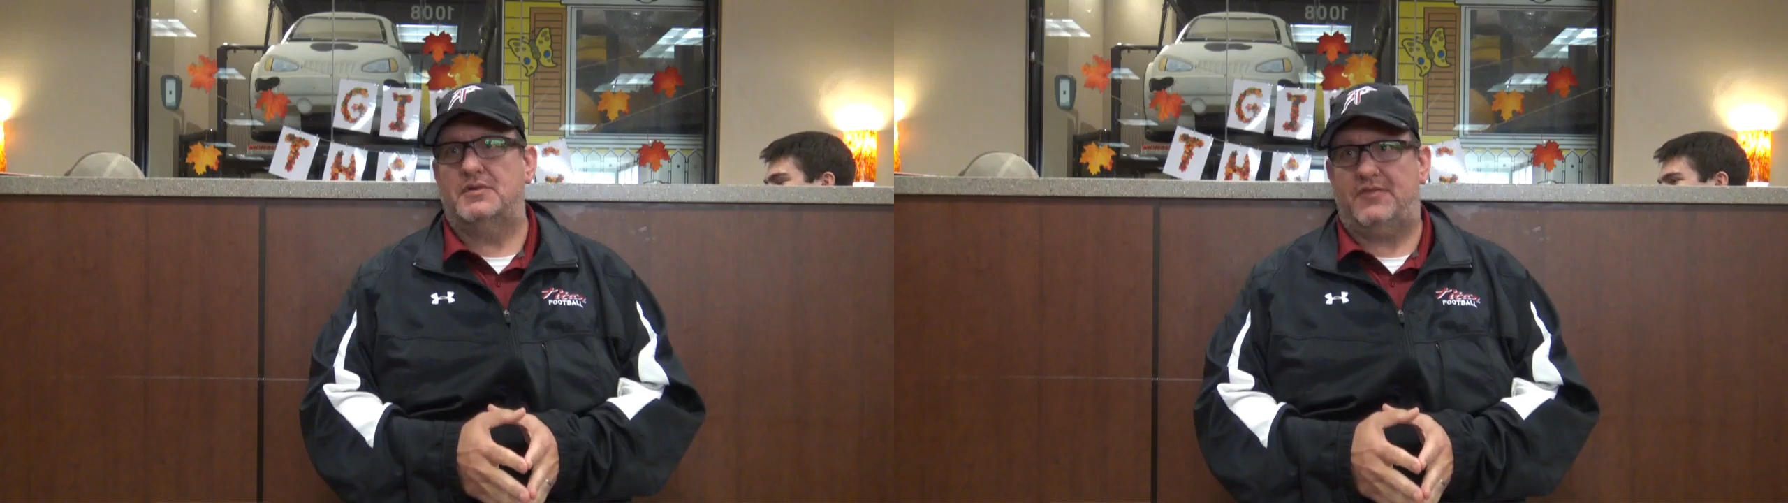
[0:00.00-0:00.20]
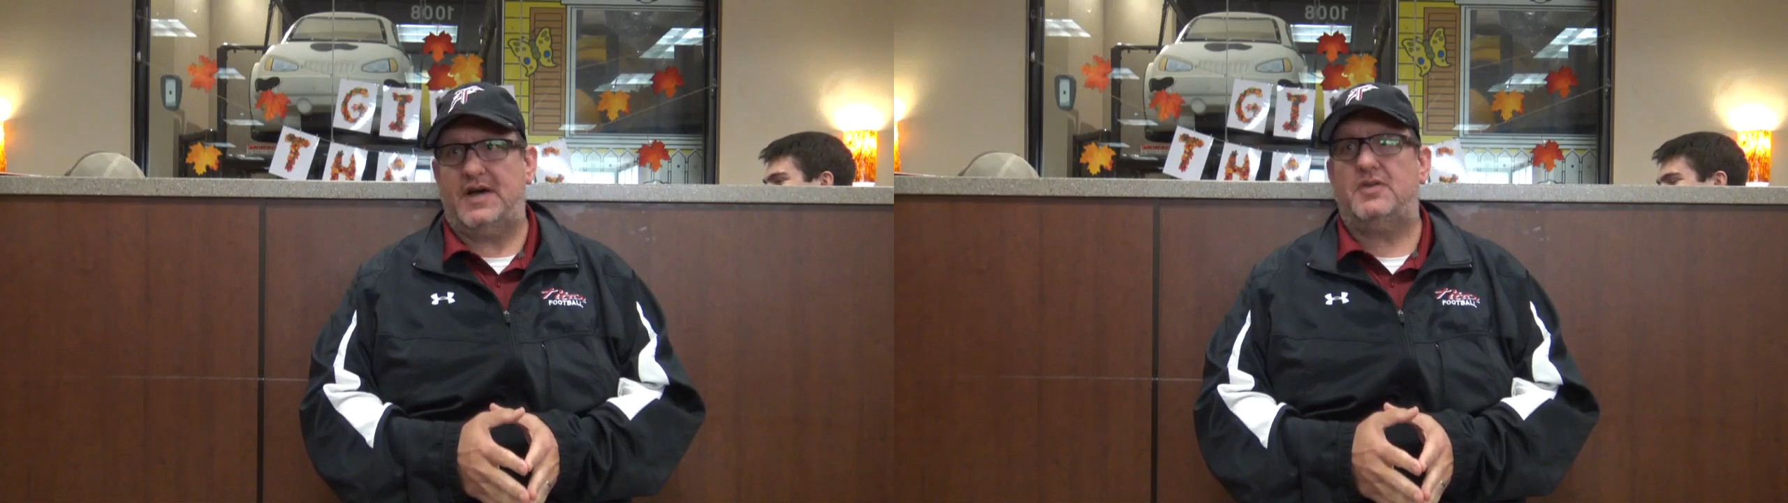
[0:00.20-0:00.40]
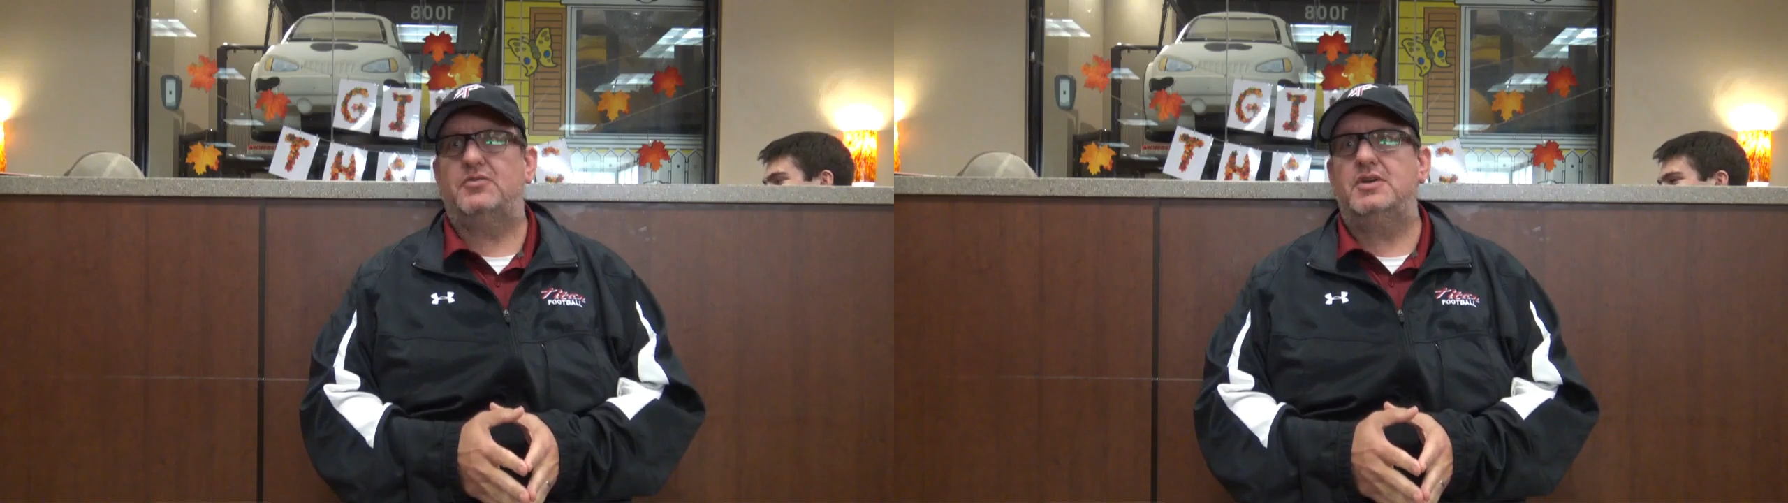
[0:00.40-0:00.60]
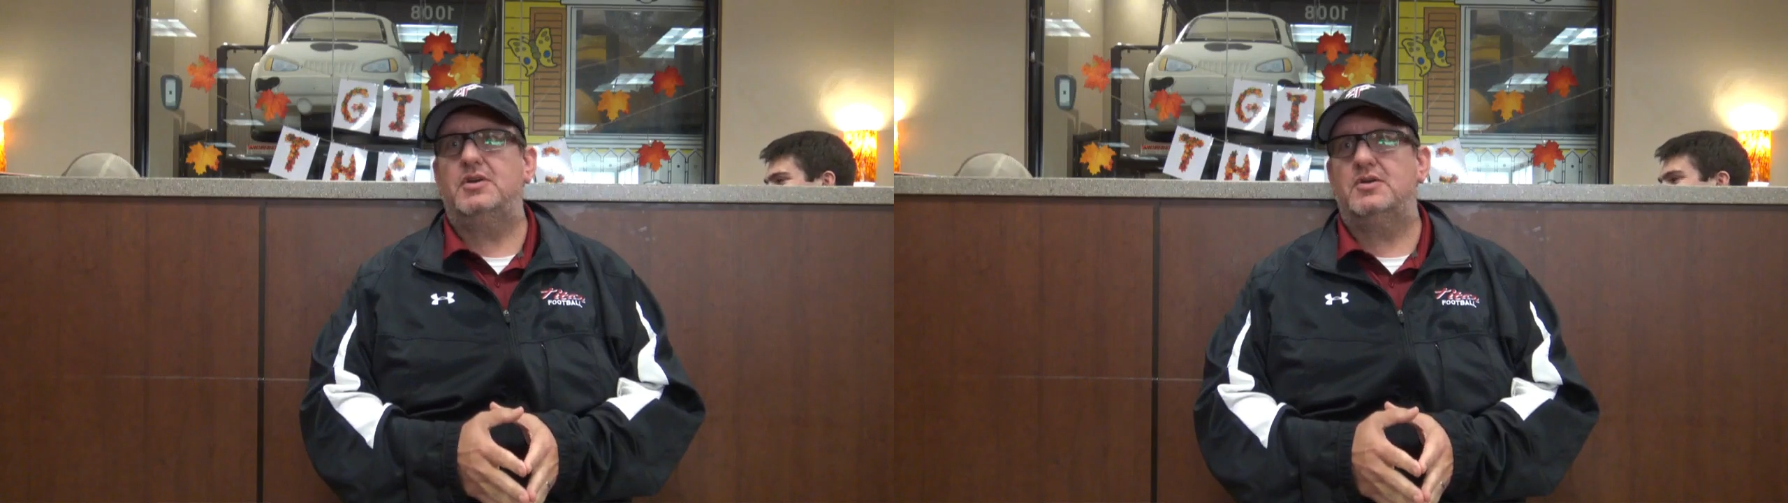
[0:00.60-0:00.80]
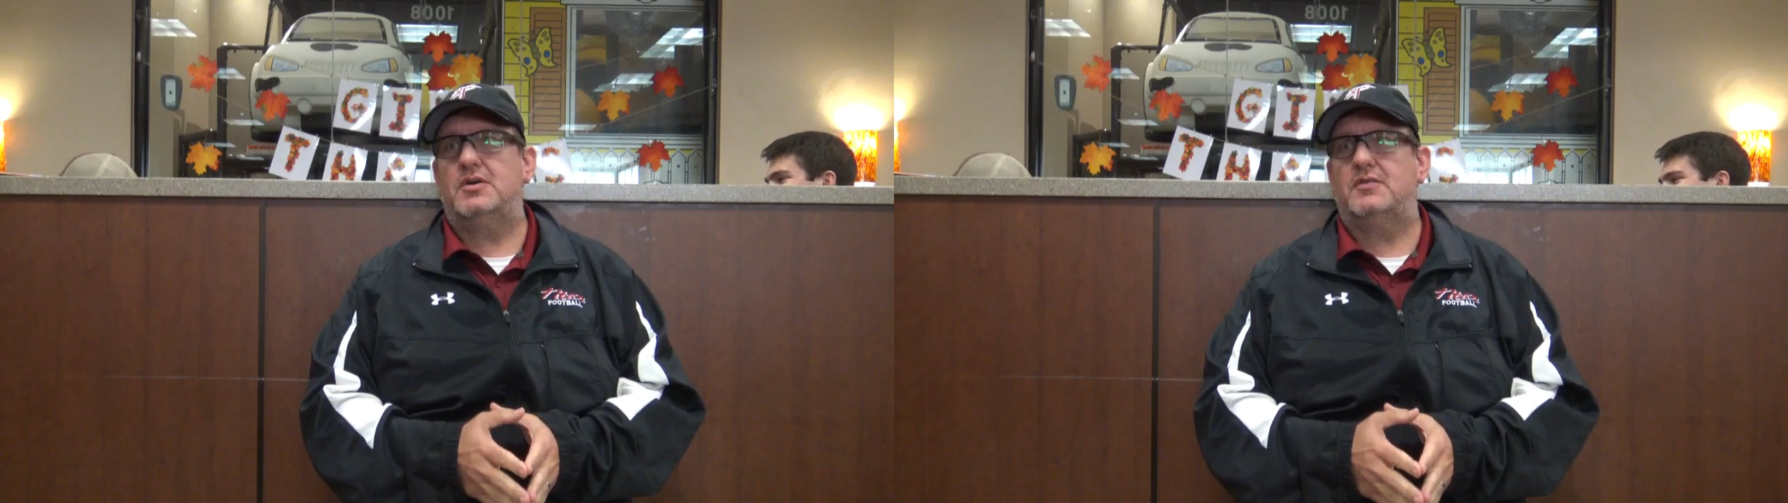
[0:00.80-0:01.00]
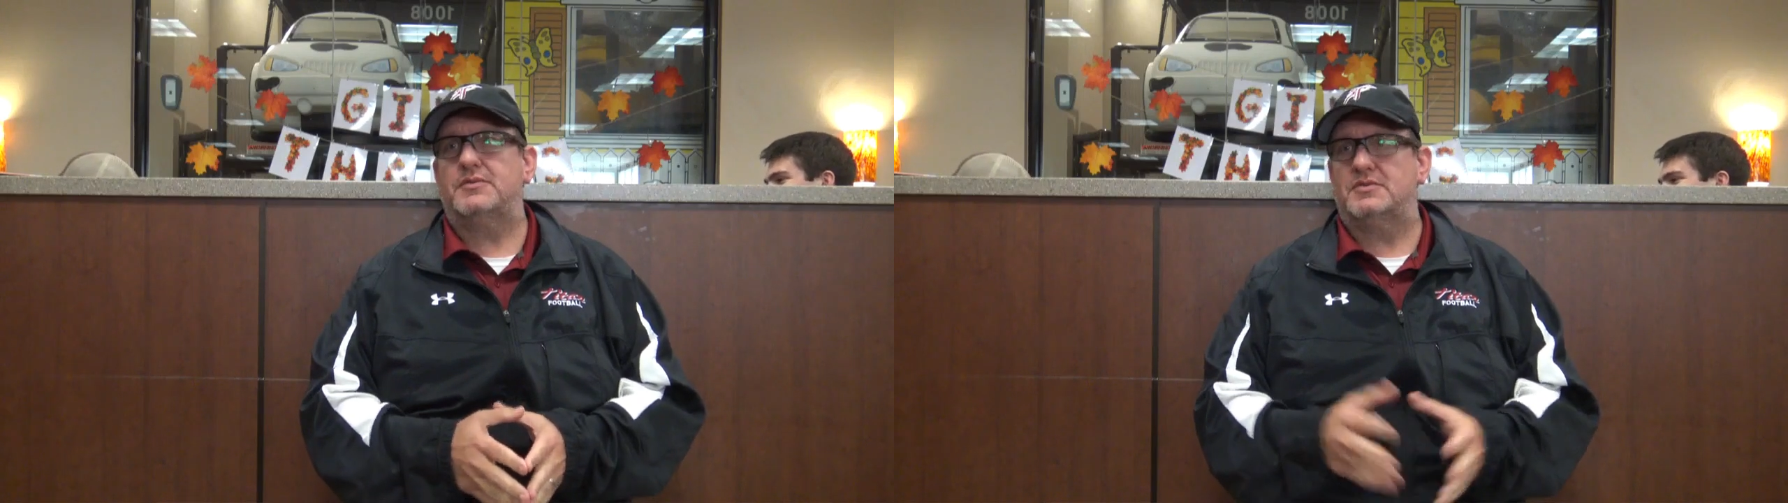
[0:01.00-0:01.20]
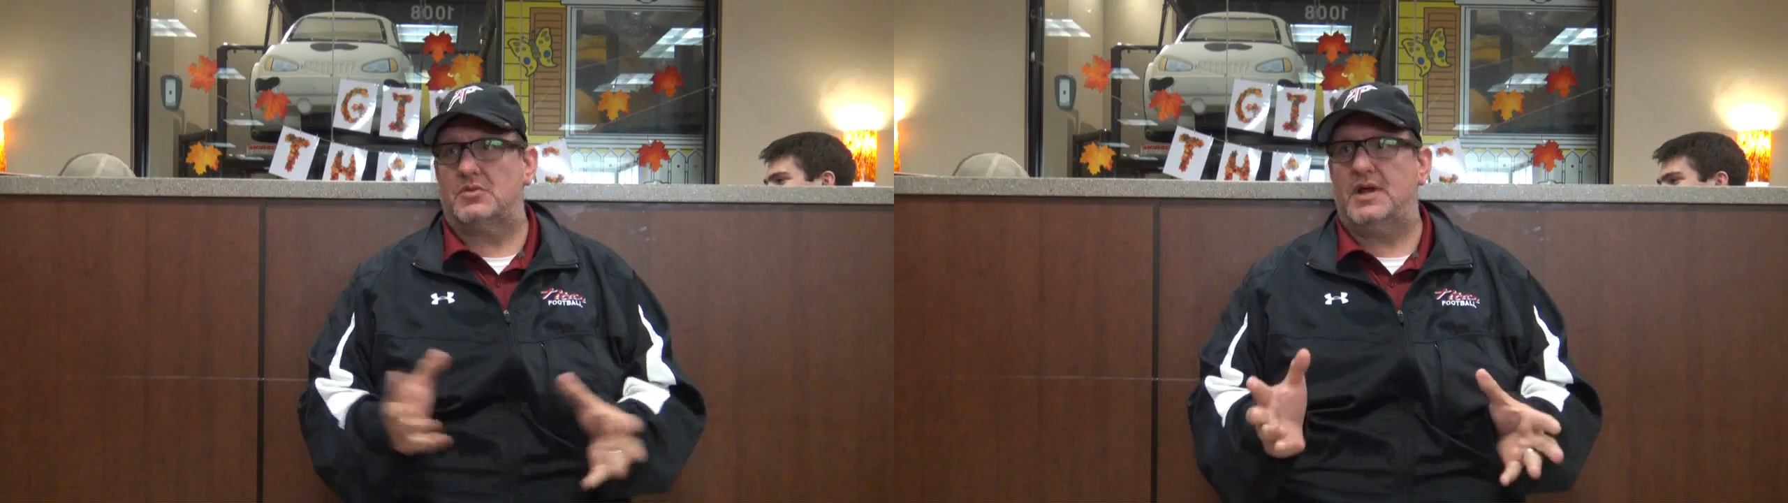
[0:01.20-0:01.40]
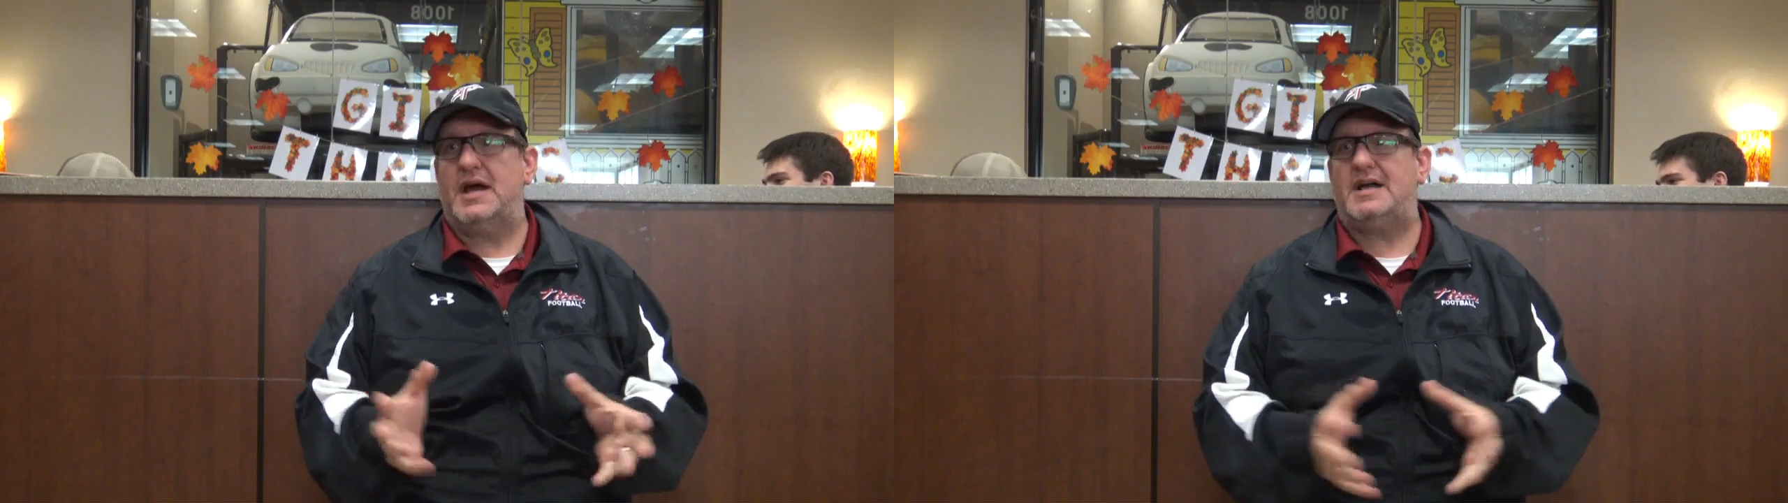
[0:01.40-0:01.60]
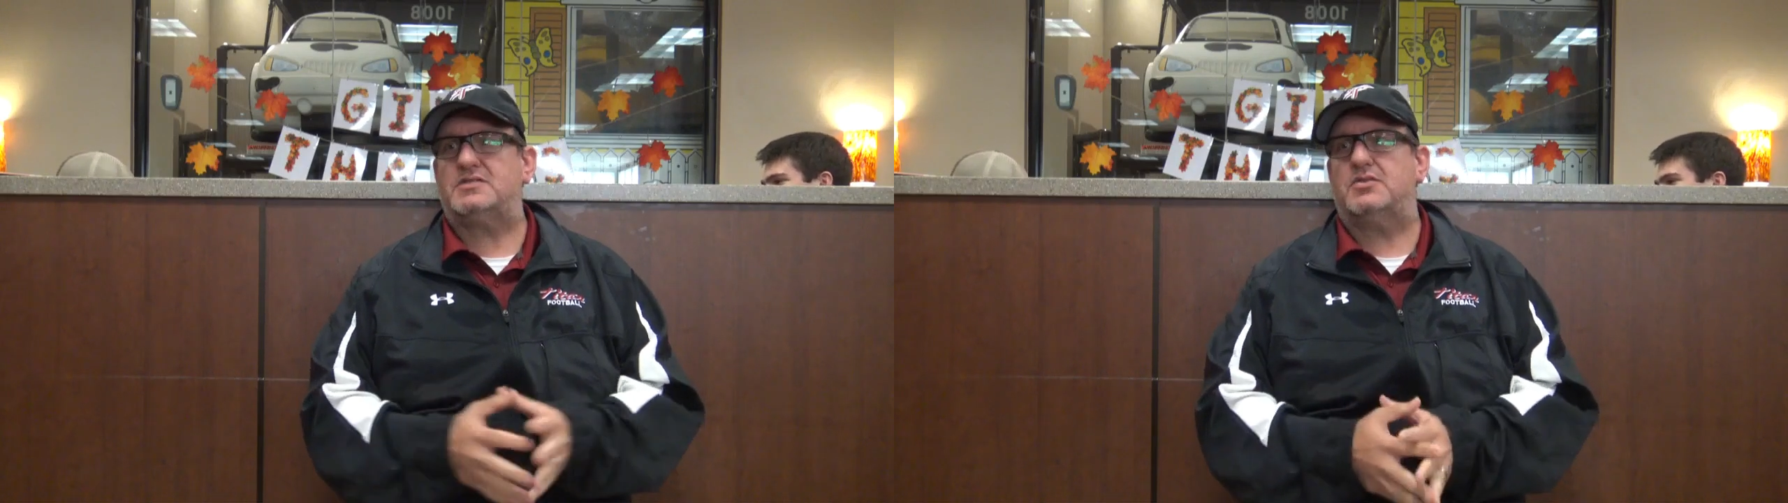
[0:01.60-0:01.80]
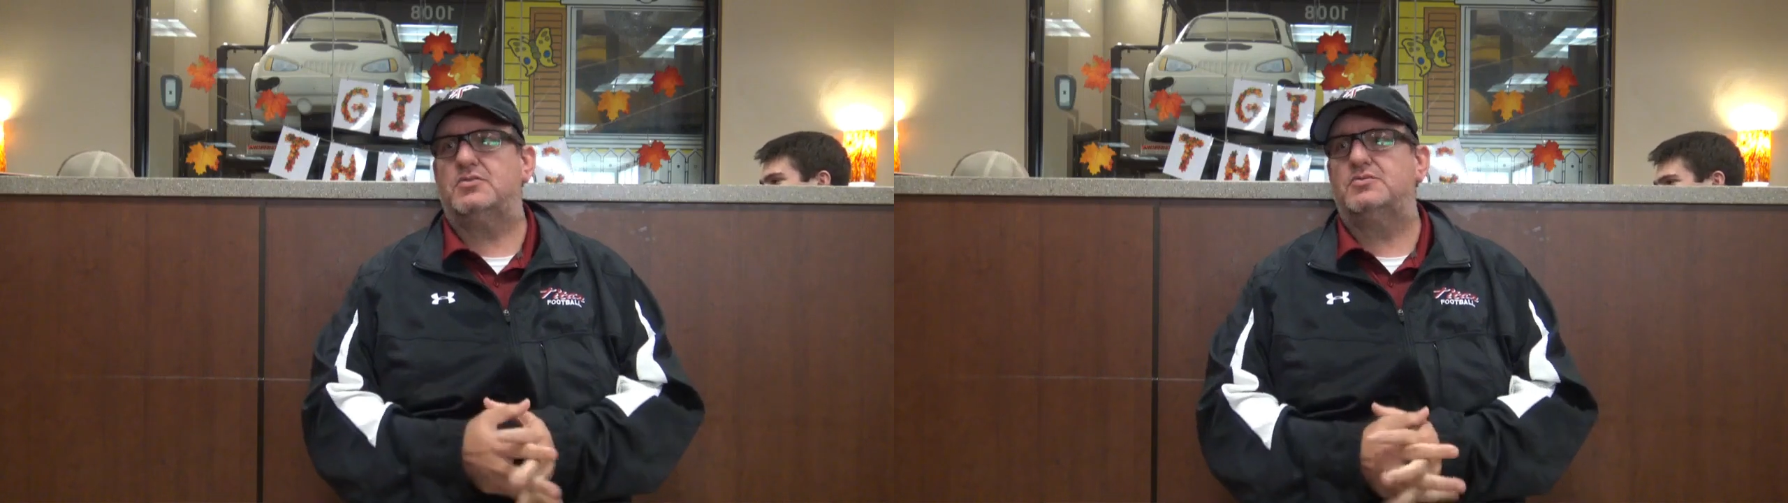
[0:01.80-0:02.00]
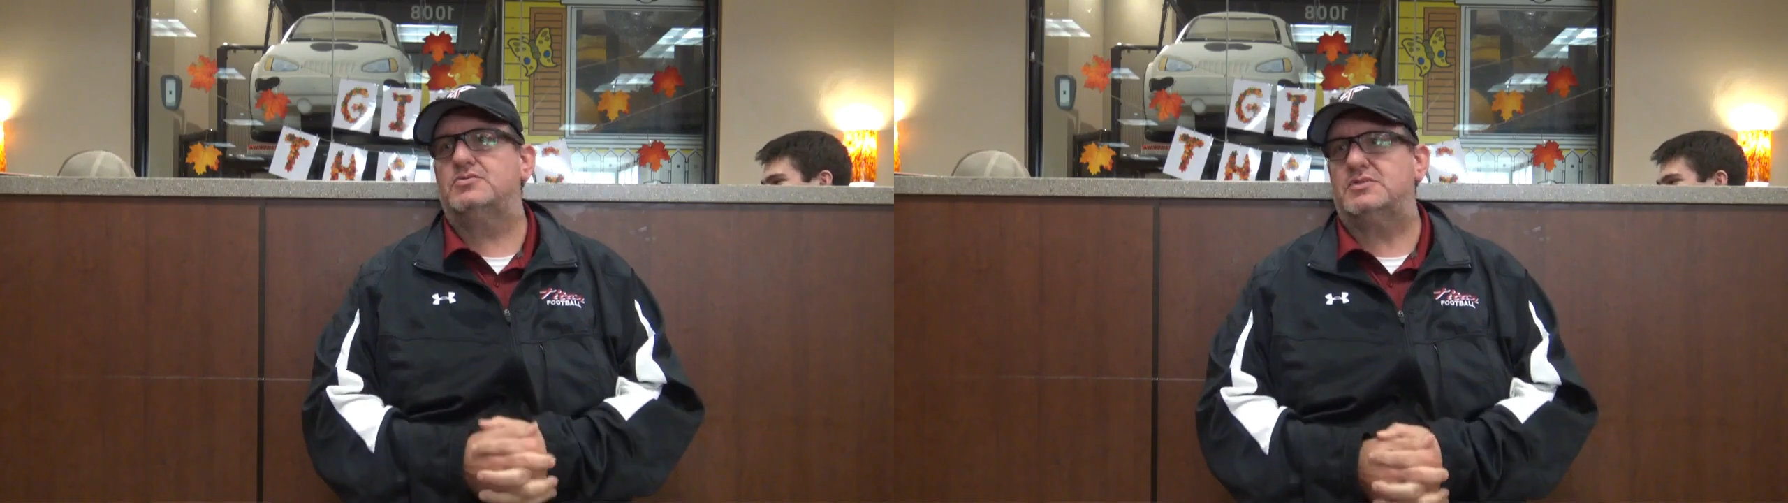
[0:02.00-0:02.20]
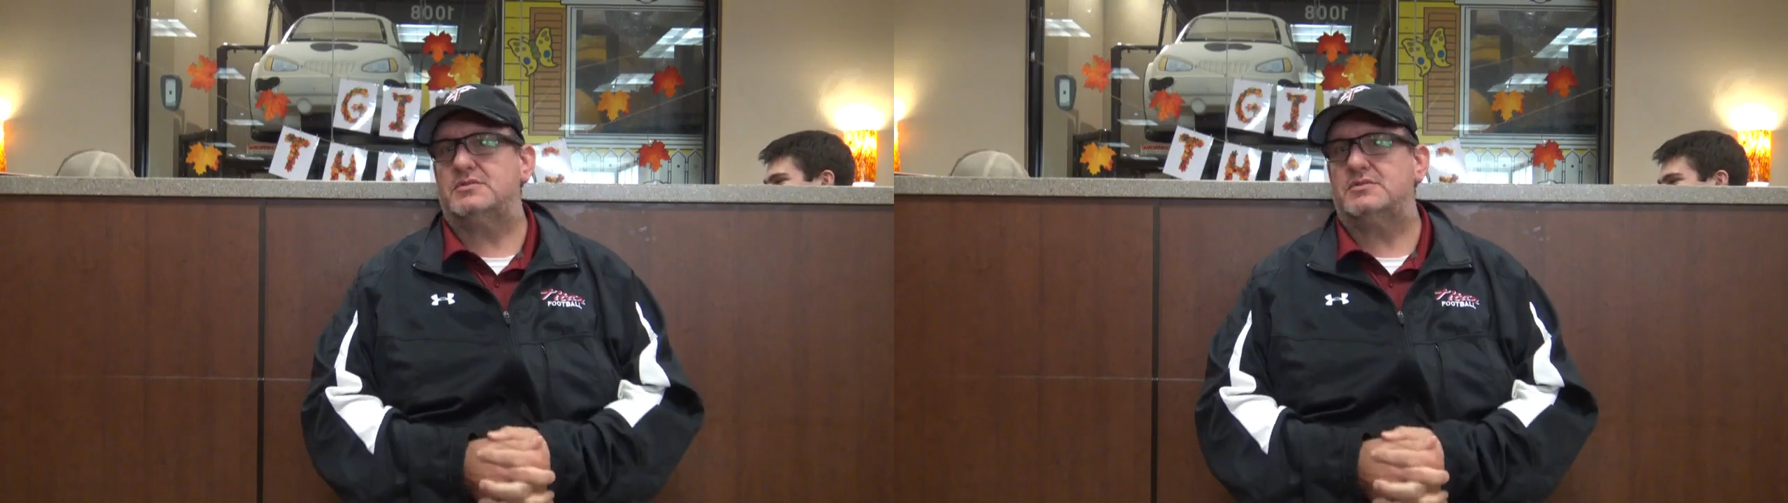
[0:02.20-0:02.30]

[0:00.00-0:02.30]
final year of the three high schools.